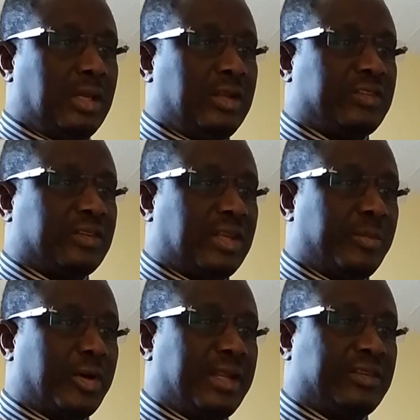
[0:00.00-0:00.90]
Its
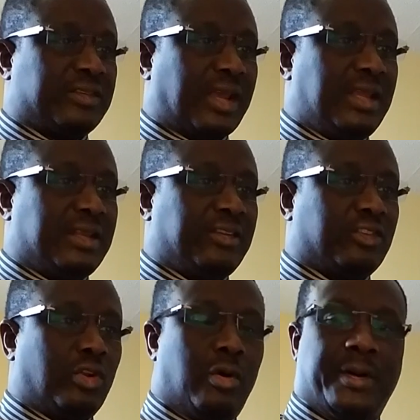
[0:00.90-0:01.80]
demonic side
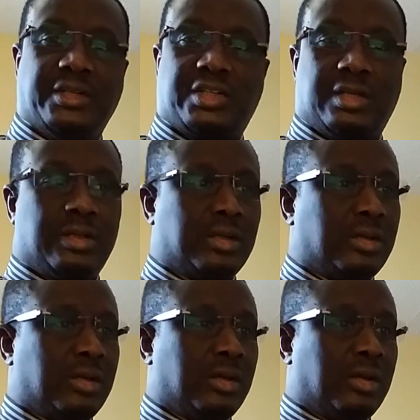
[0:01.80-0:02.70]
is dormant,
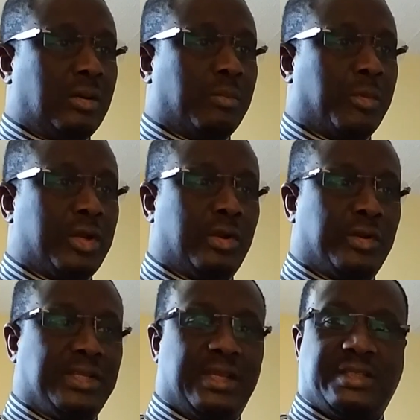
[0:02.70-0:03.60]
but
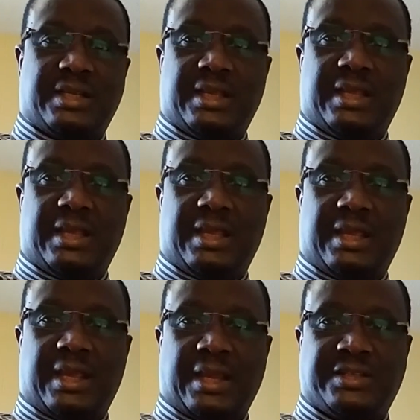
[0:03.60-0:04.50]
not yet
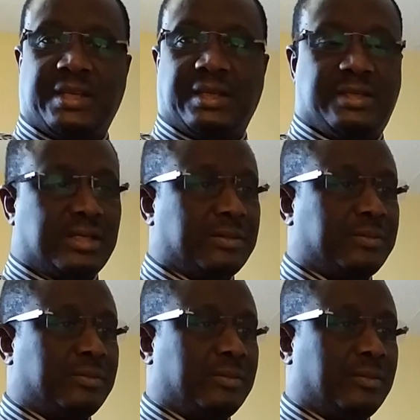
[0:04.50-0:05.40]
extinct.
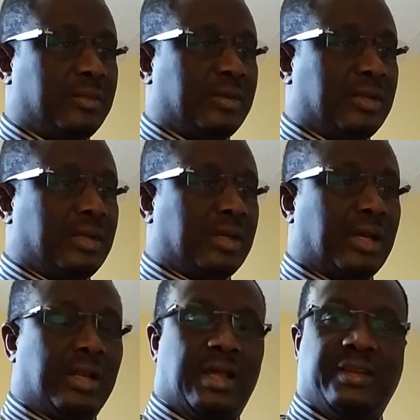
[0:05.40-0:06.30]

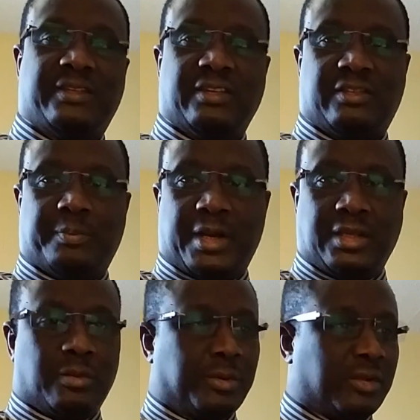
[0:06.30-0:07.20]
Analysis by
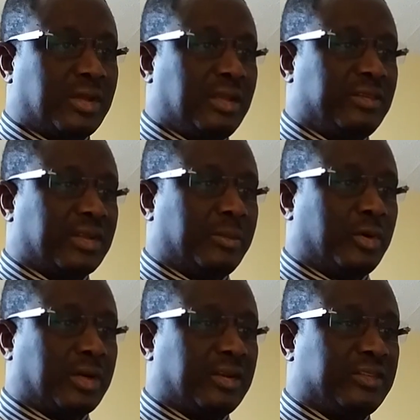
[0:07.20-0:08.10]
your brother Isa
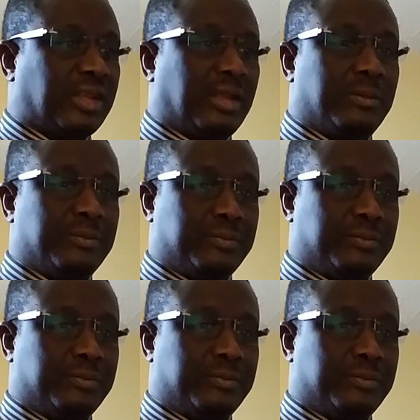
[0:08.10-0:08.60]
Bokar C.